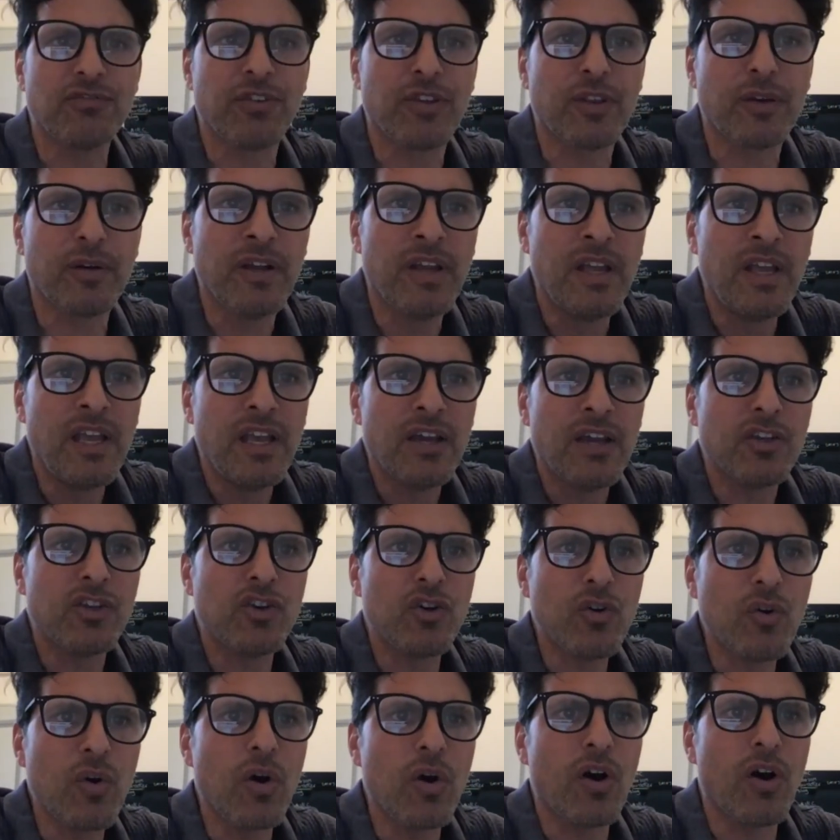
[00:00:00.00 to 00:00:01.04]
for the
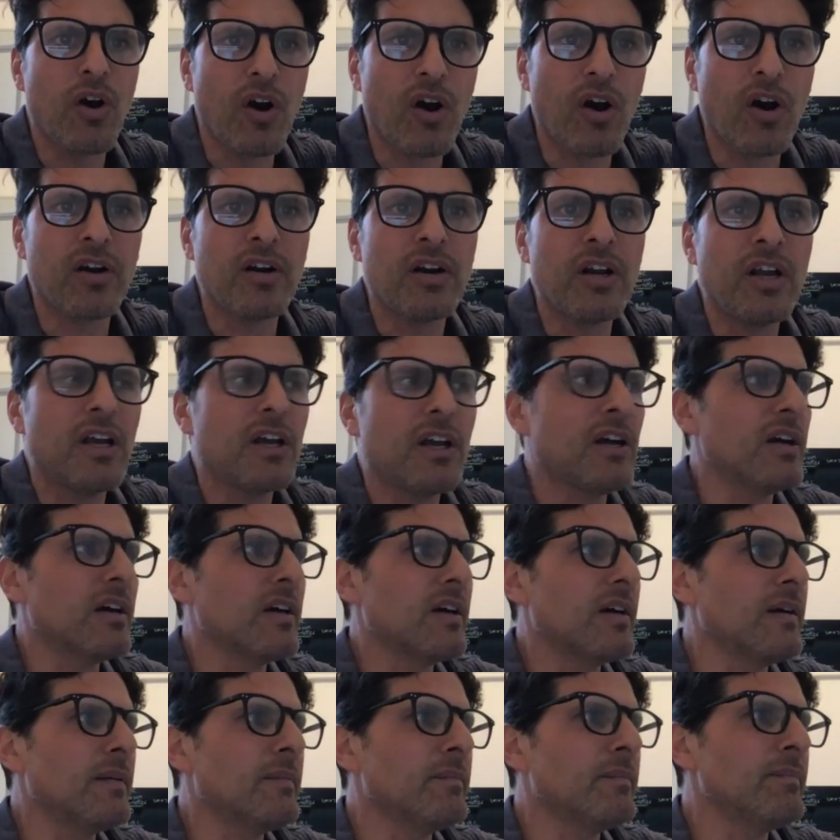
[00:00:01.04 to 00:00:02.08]
you are
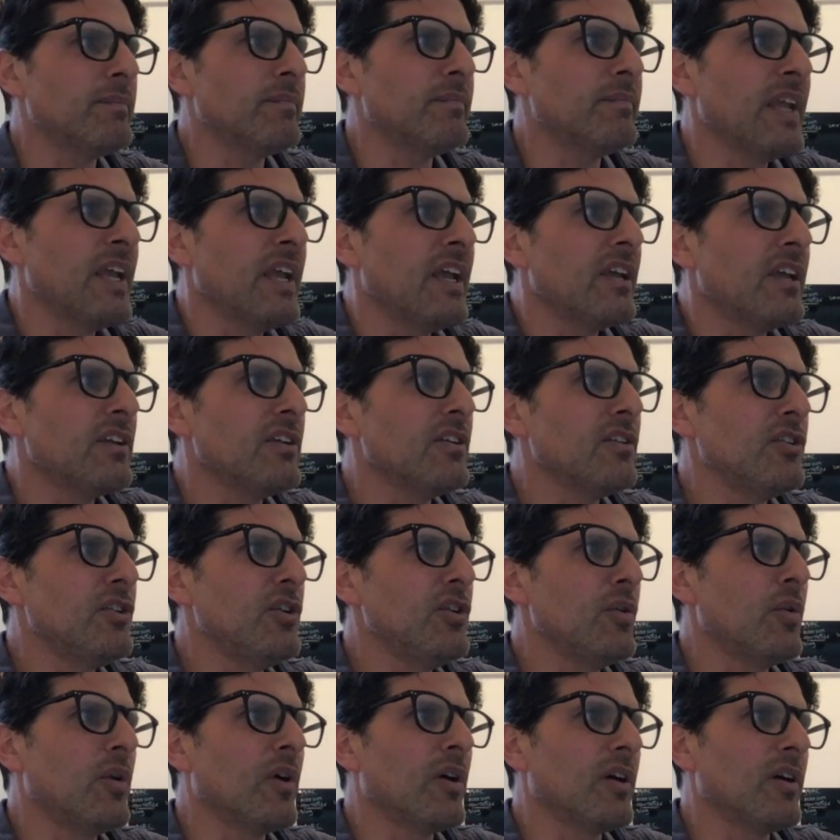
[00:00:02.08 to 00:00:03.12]
um,
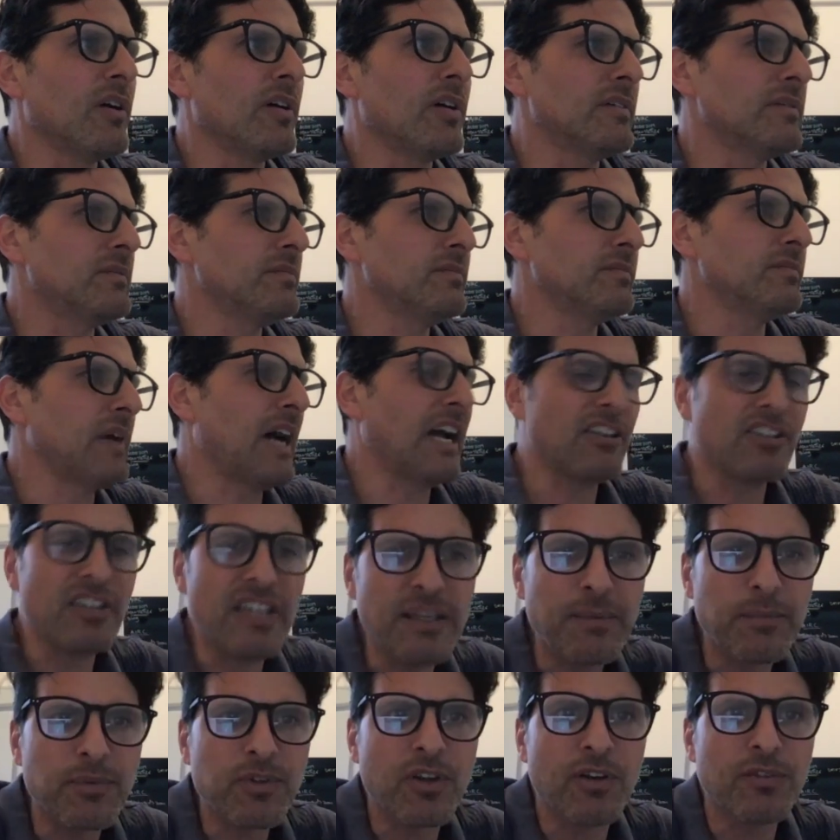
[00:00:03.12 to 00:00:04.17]
you are
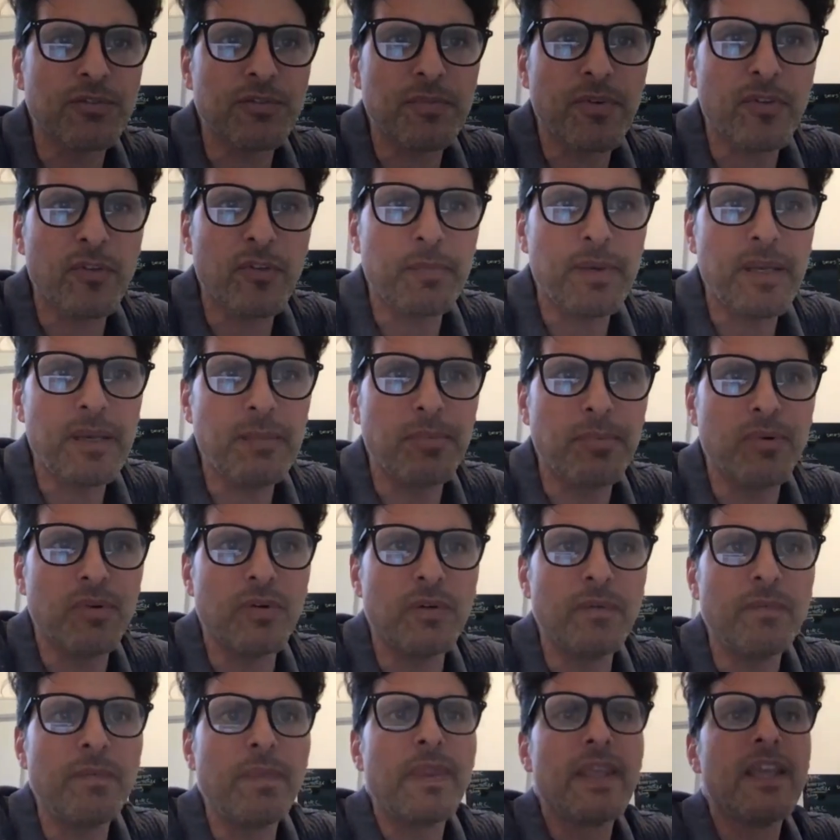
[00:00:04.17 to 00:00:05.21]
isolating yourselves from other
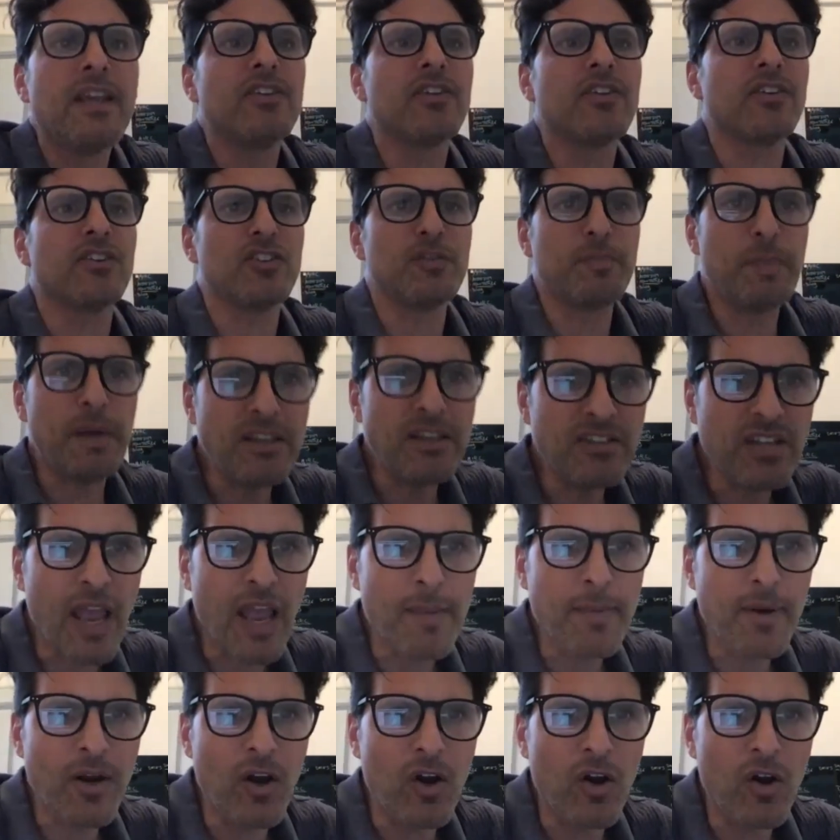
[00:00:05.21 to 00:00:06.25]
people you're going to spend
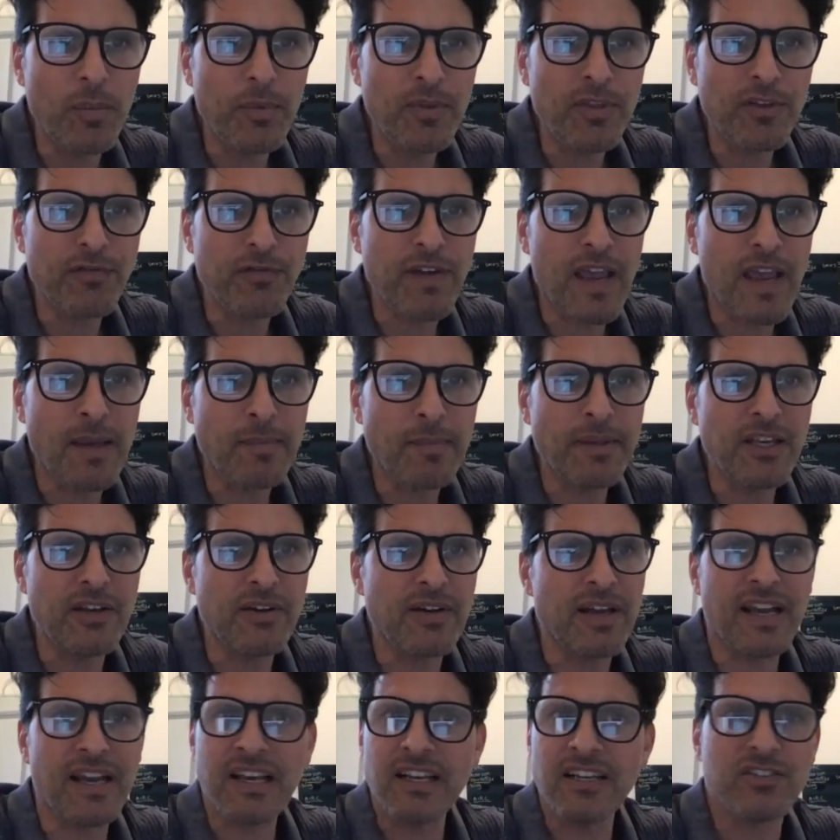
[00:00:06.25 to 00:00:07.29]
time at home with your family. You're
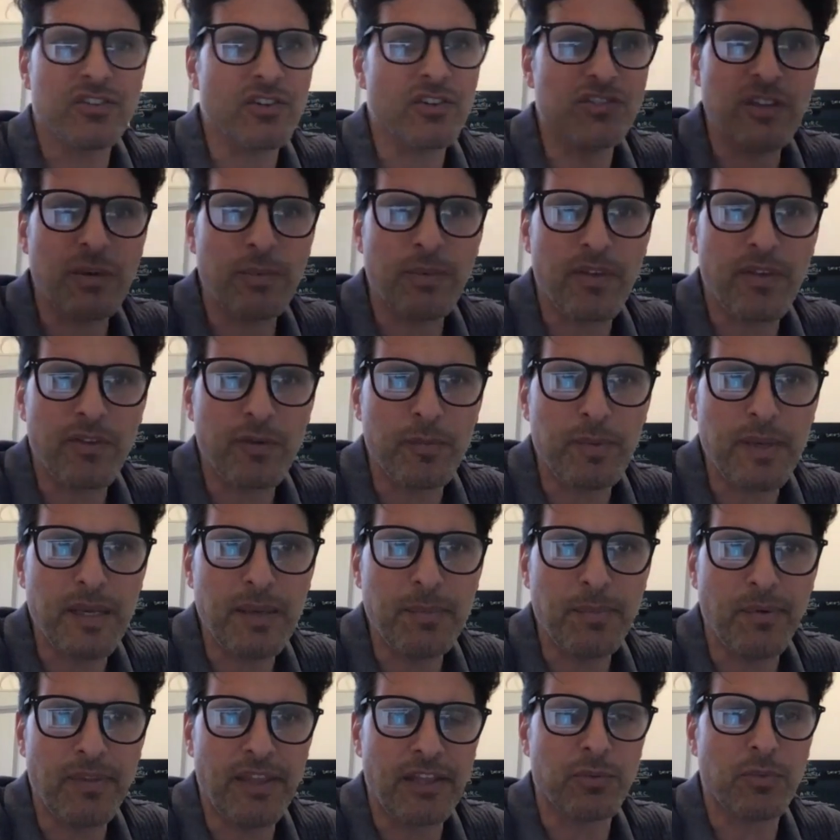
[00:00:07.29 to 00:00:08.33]
not going to associate with other
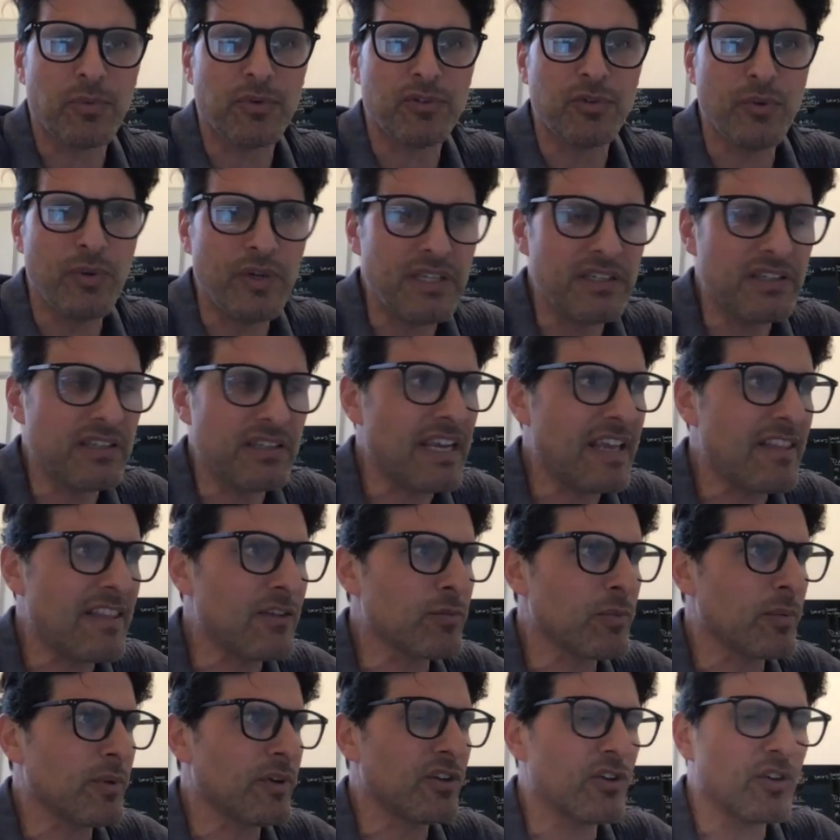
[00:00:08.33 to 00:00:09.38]
people. That's what we're doing today. That's
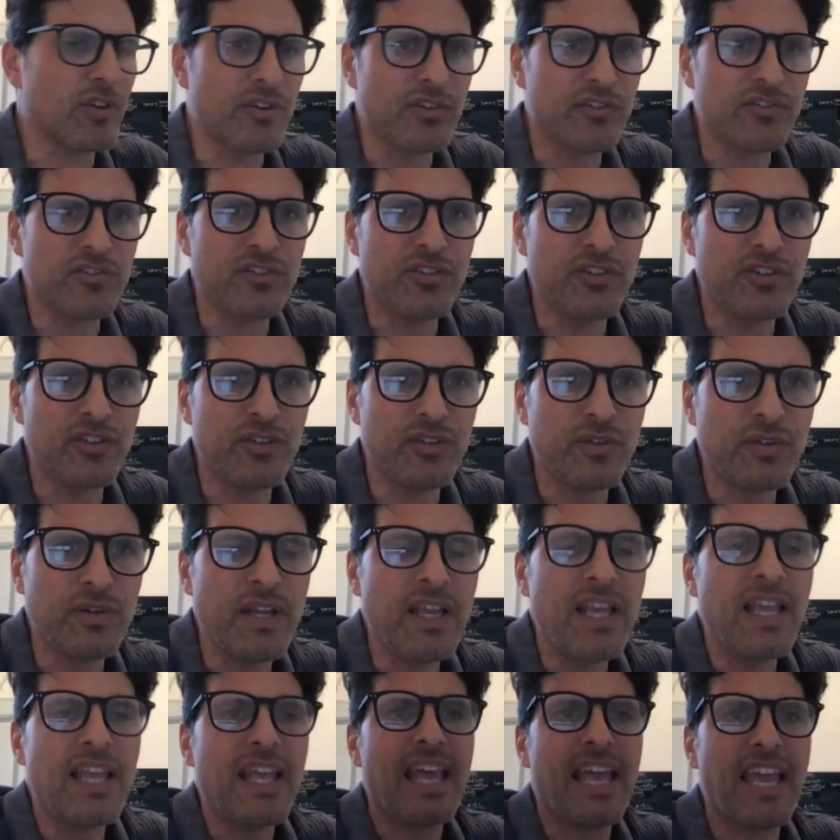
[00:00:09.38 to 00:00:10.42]
what we're encouraged to do.
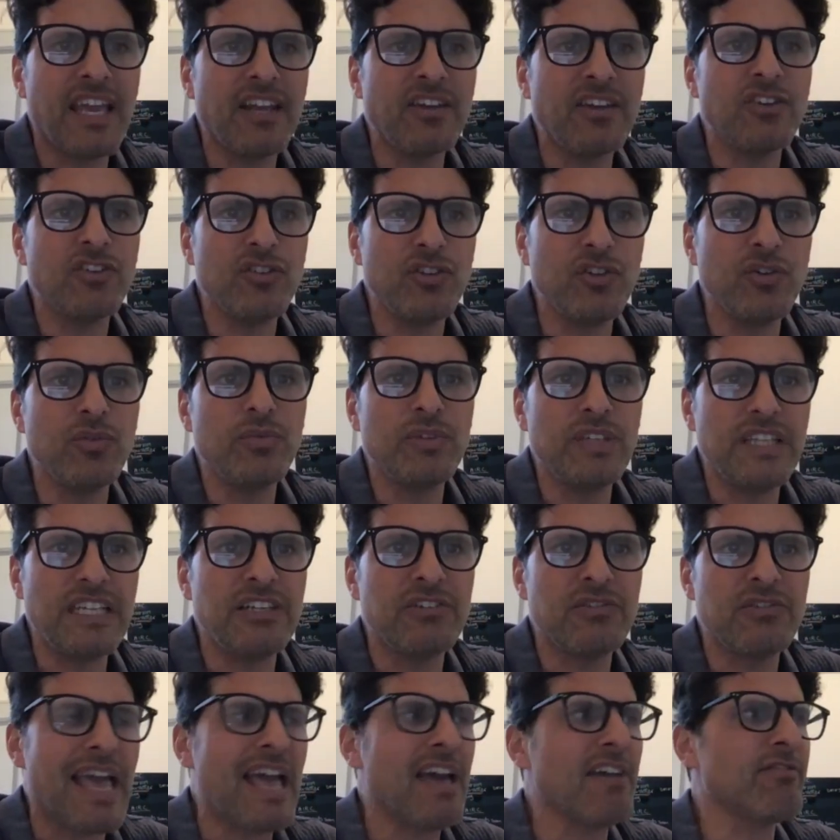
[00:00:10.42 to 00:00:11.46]
And you need
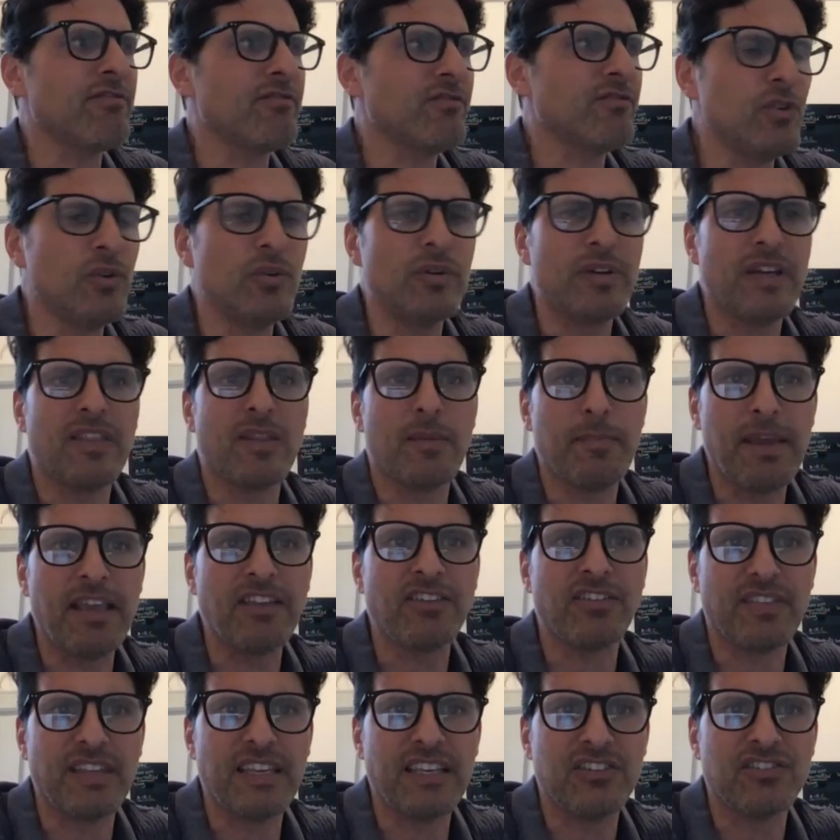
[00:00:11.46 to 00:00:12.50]
to have food and the
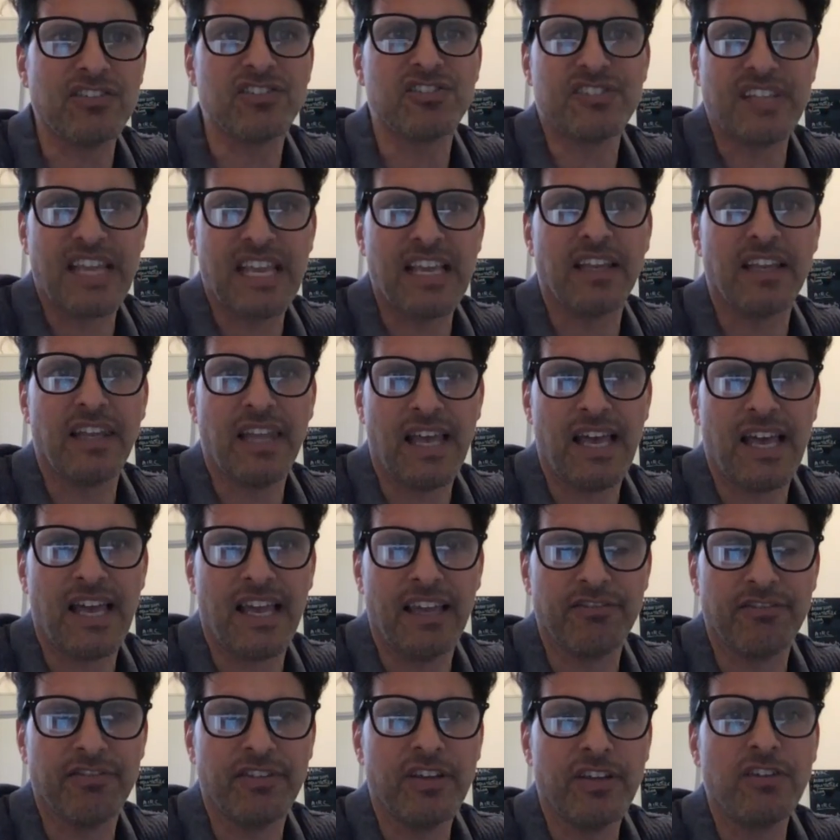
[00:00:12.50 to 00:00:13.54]
basic things to stay alive
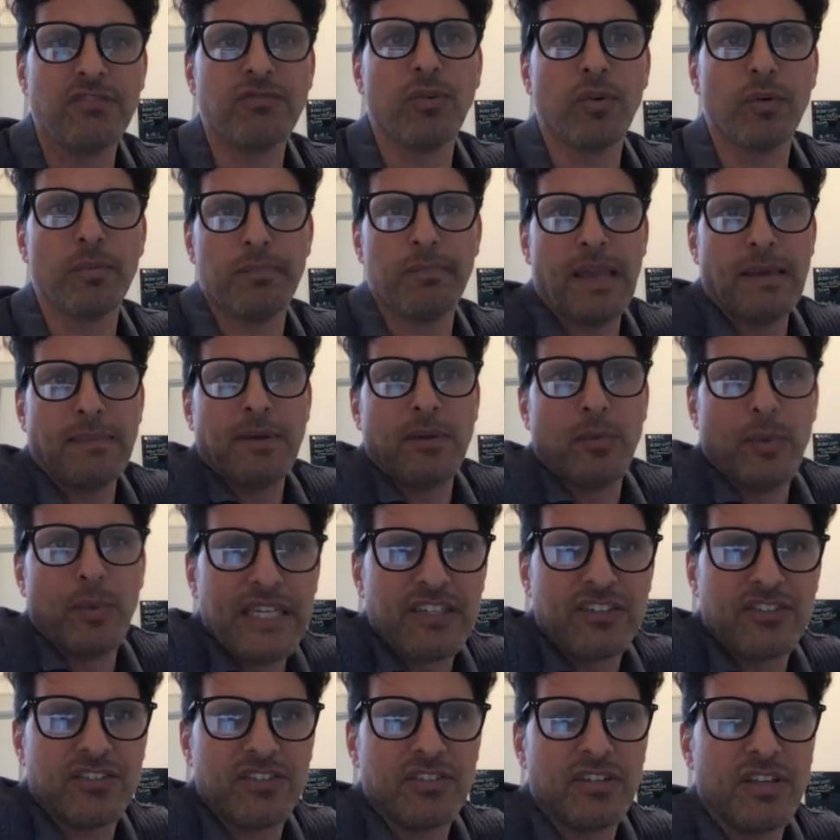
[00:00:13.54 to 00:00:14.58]
for maybe
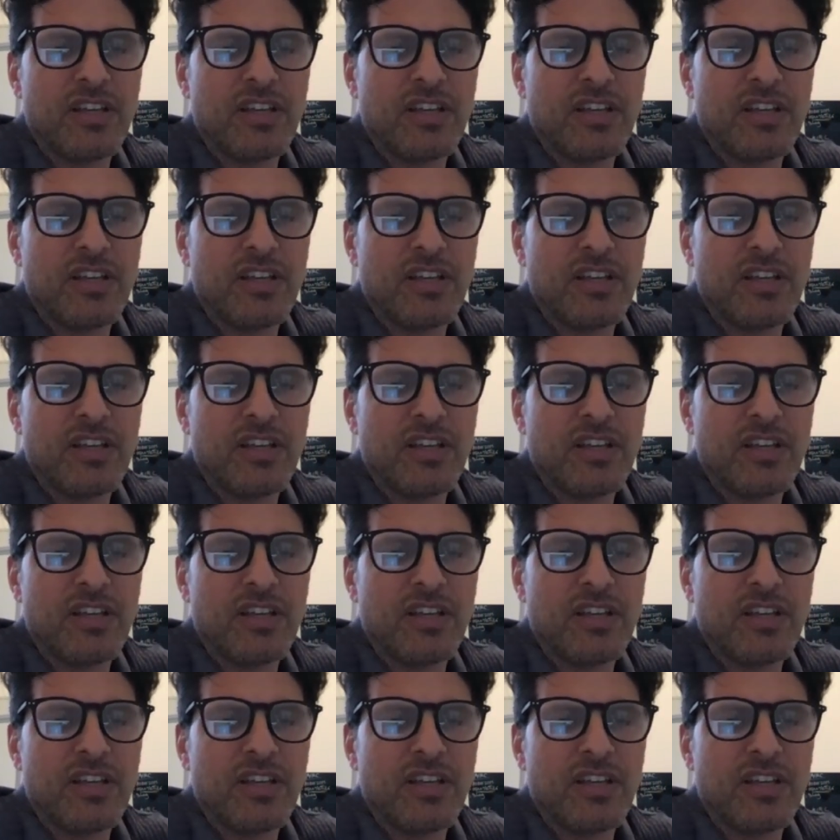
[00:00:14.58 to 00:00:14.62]
weeks.